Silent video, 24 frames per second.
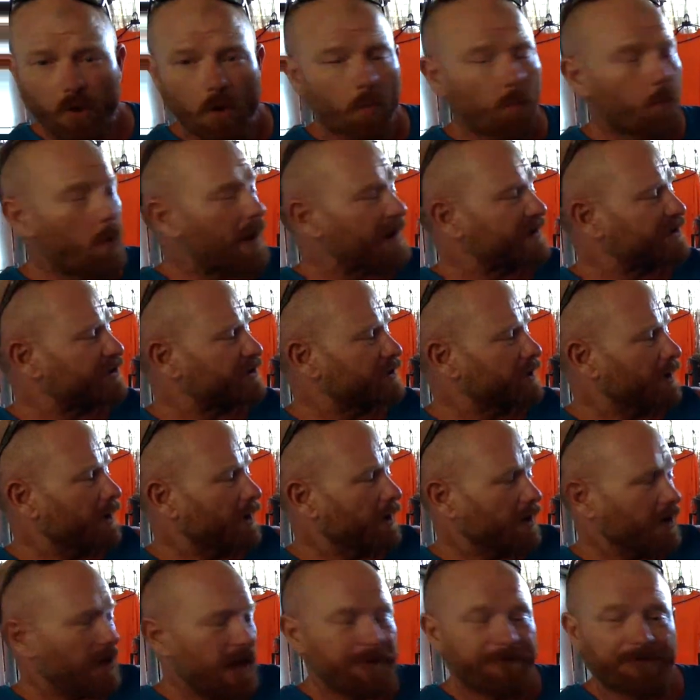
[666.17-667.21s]
which
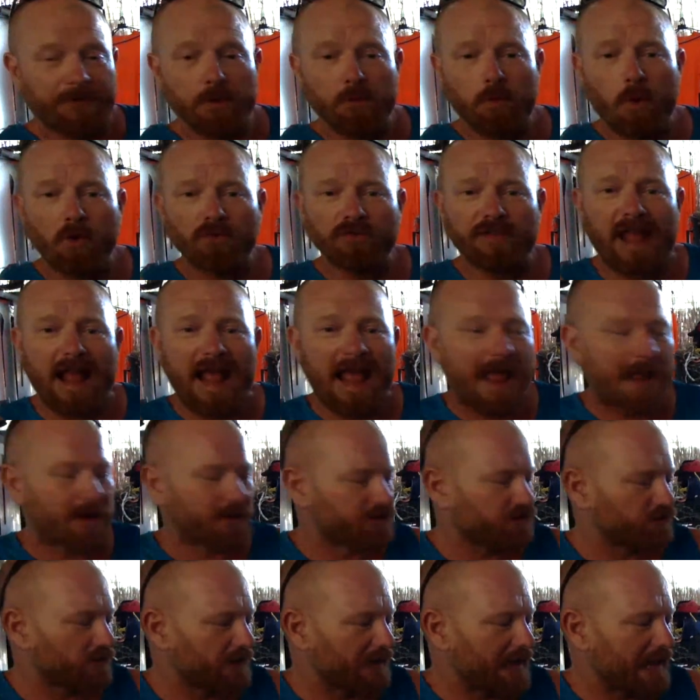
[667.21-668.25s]
if you want
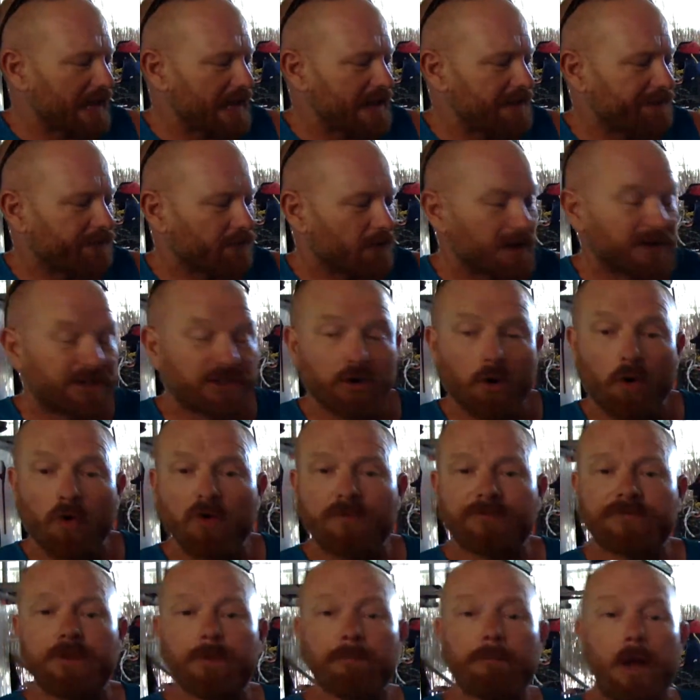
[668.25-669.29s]
that extra leverage,
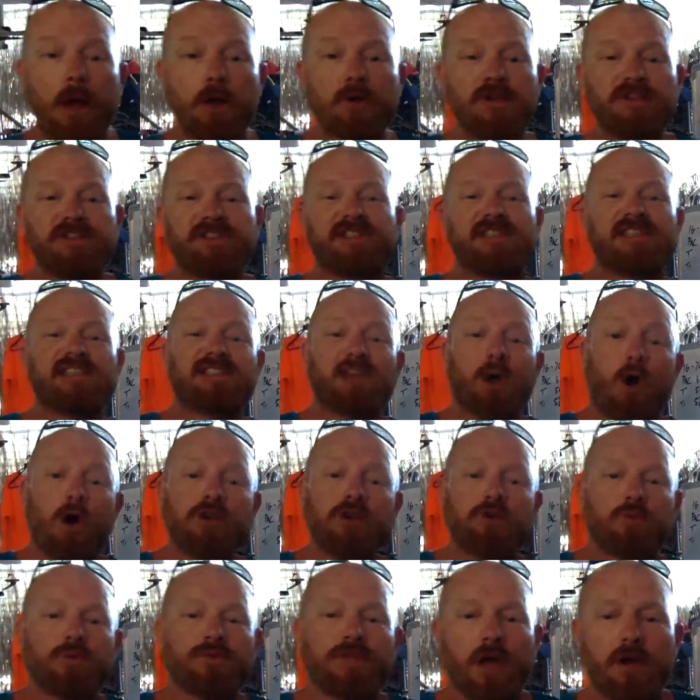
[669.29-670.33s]
or if the boat is
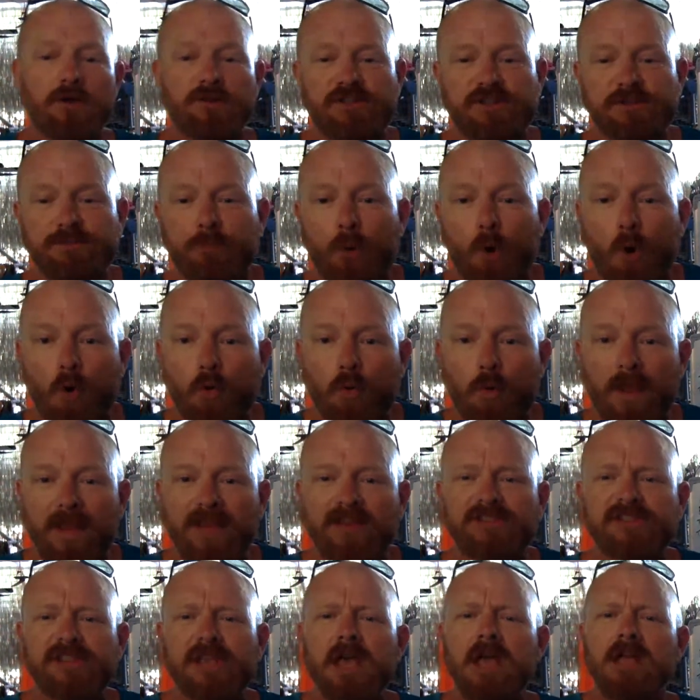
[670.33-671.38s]
designed with those sport
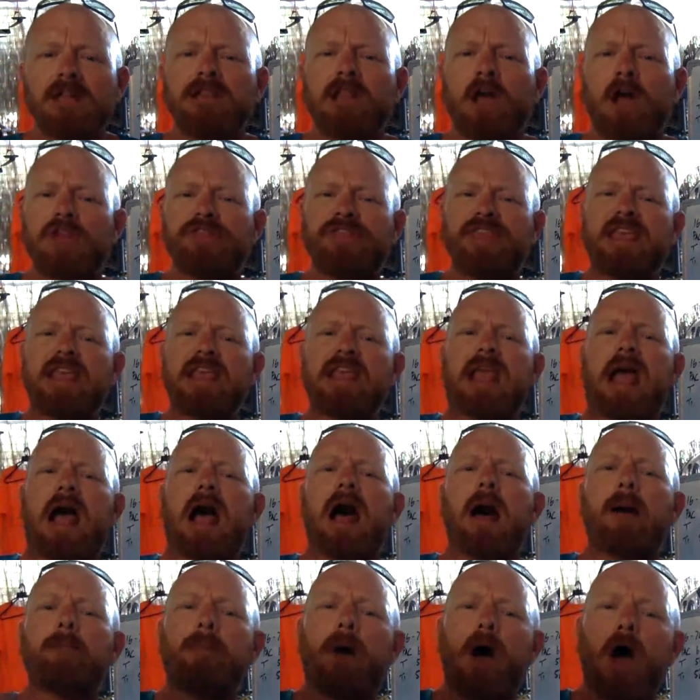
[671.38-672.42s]
wings, like the
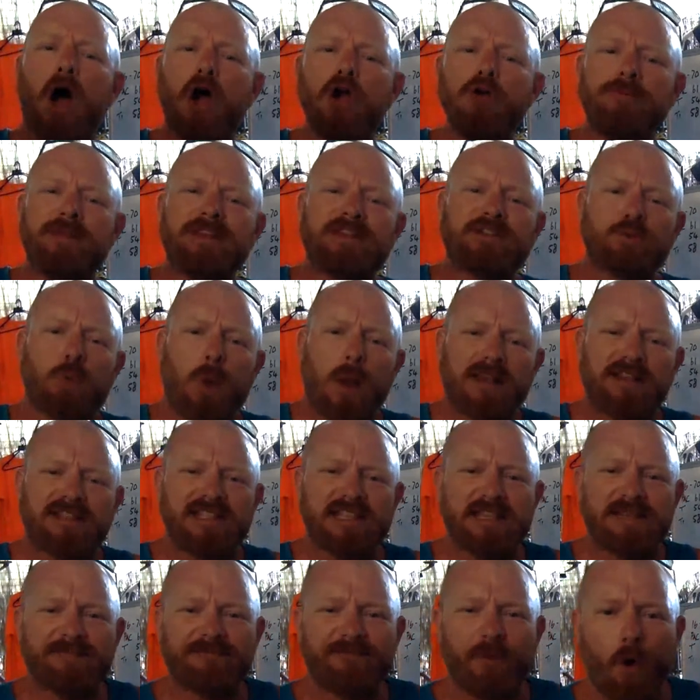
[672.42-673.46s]
Hobie
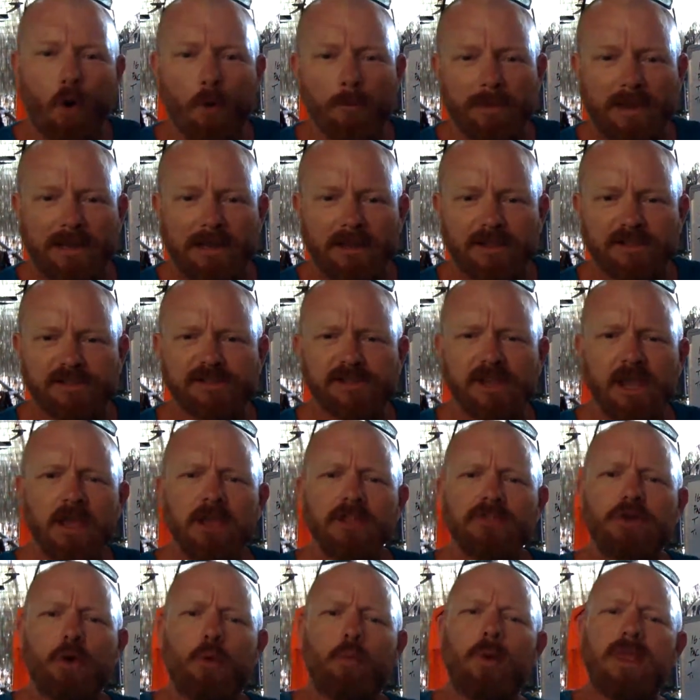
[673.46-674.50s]
20 formulas
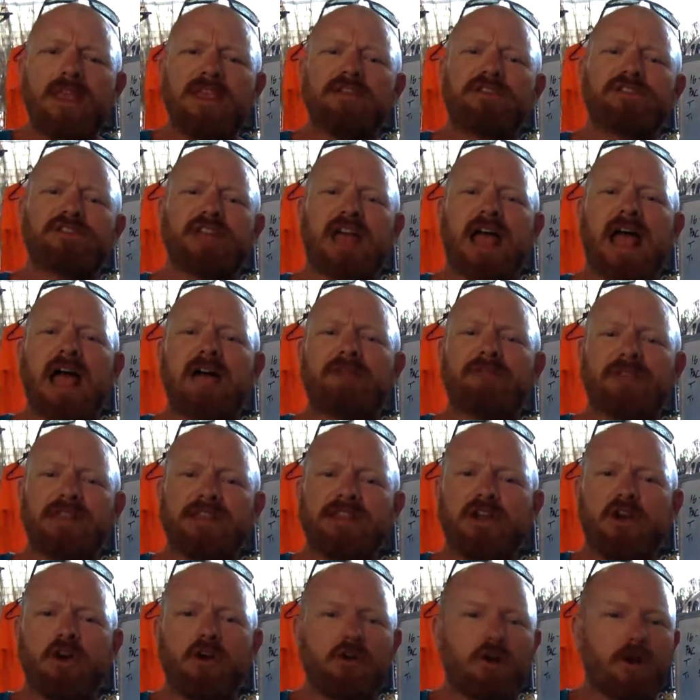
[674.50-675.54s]
that we used to have in
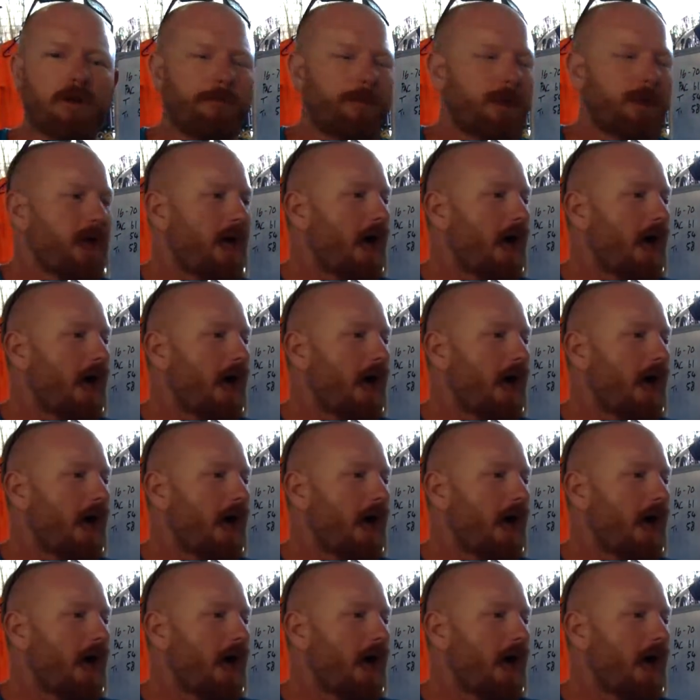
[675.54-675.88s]
Europe,